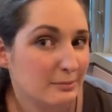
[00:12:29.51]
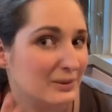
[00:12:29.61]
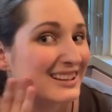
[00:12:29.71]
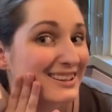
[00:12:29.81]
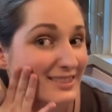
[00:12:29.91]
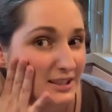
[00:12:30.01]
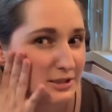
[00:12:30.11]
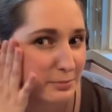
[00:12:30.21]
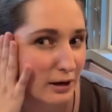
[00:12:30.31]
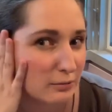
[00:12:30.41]
but like this
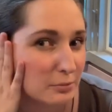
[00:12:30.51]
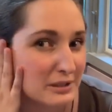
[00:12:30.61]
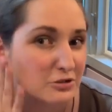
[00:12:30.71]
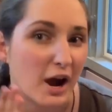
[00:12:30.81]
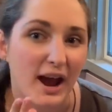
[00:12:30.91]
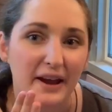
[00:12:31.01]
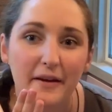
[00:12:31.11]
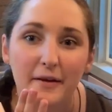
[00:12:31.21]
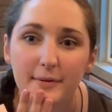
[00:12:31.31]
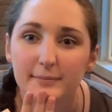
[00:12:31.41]
part will be dry,
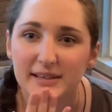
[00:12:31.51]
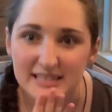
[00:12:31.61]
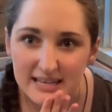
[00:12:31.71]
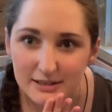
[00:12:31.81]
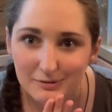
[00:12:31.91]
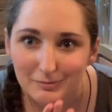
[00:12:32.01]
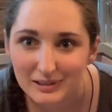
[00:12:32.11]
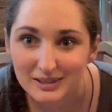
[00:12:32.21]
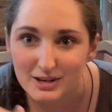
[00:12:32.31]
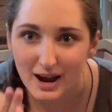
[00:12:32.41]
my chin will
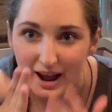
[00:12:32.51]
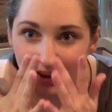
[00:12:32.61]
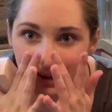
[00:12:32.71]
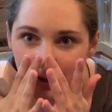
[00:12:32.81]
be dry,